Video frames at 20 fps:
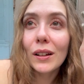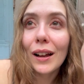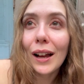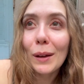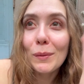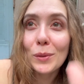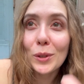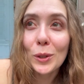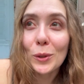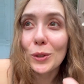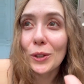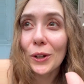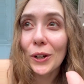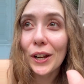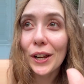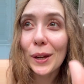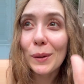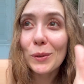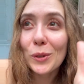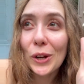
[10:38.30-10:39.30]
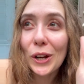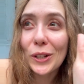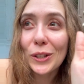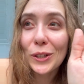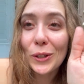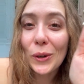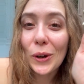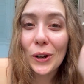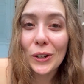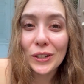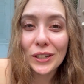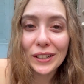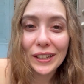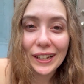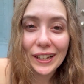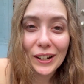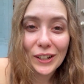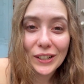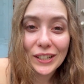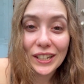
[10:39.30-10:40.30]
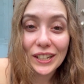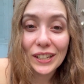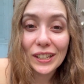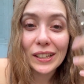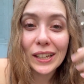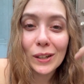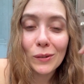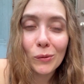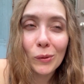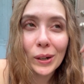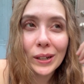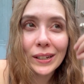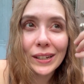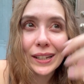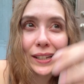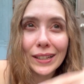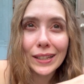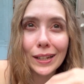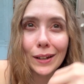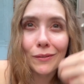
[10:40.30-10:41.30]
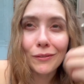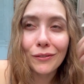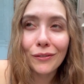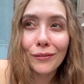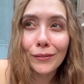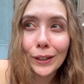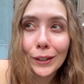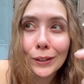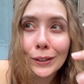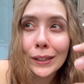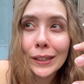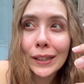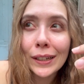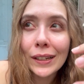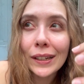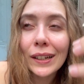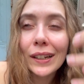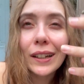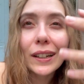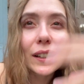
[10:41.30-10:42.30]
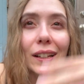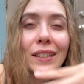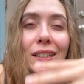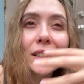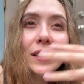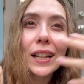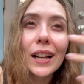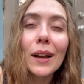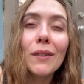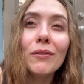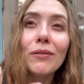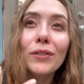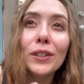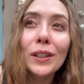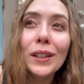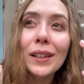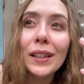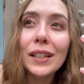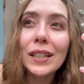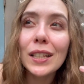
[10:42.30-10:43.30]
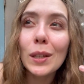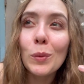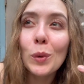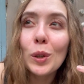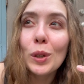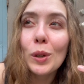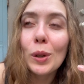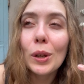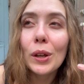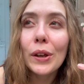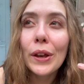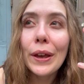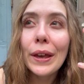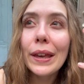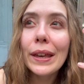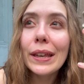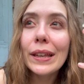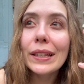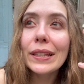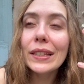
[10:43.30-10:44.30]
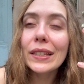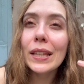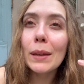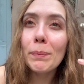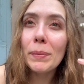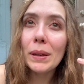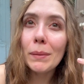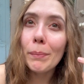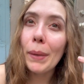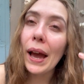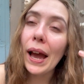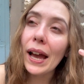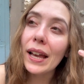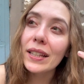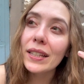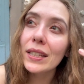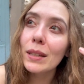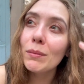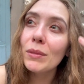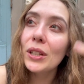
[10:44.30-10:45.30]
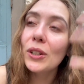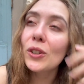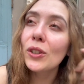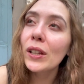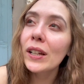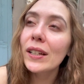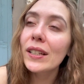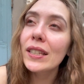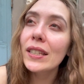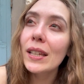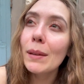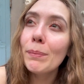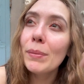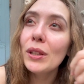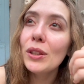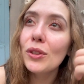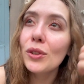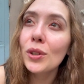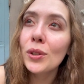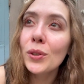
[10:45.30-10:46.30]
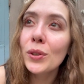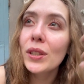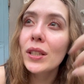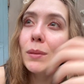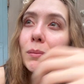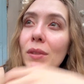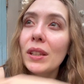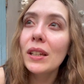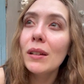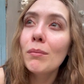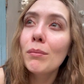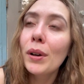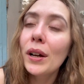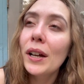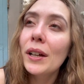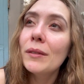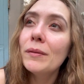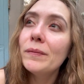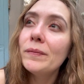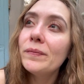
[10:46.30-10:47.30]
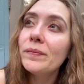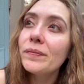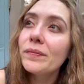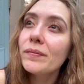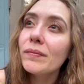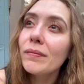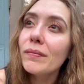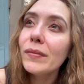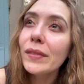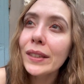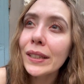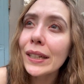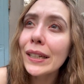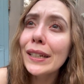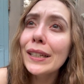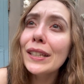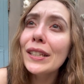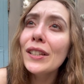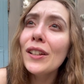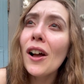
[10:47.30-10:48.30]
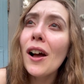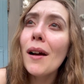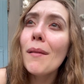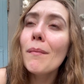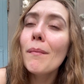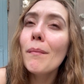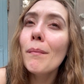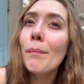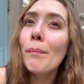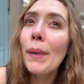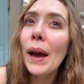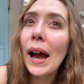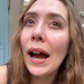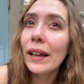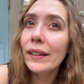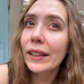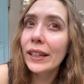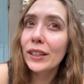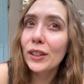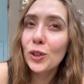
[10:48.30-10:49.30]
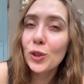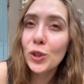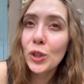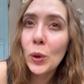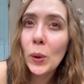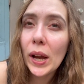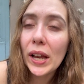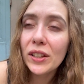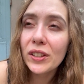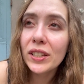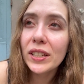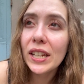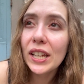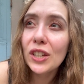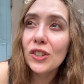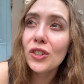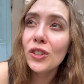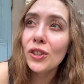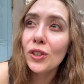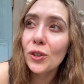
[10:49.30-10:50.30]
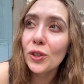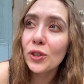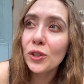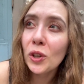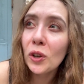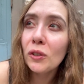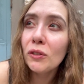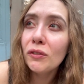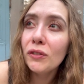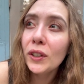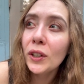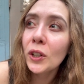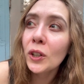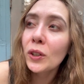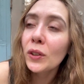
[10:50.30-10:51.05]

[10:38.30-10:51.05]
I'm so sorry I'm trying so hard to like articulate what it is that I'm feeling because it's like I'm feeling like someone stepping past something or like stepping through something but it's not bad like there's no hesitation there's no fear